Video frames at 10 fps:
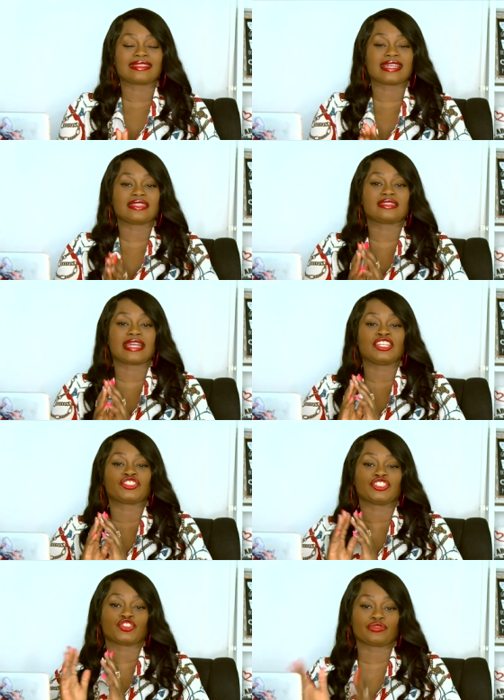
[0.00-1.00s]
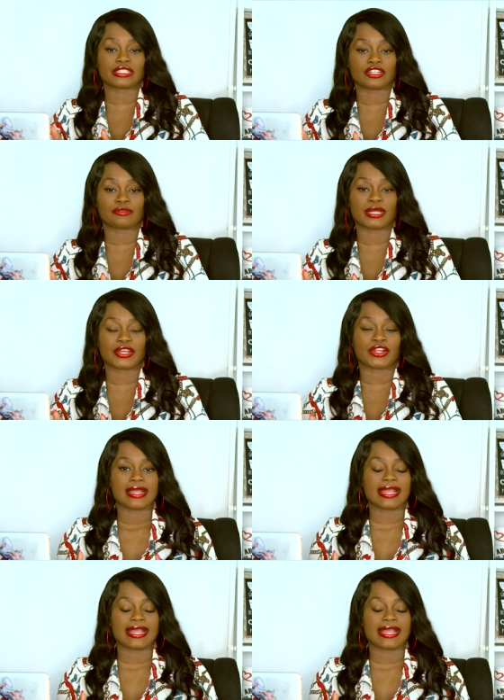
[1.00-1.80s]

At the end of the day, he should have treated her better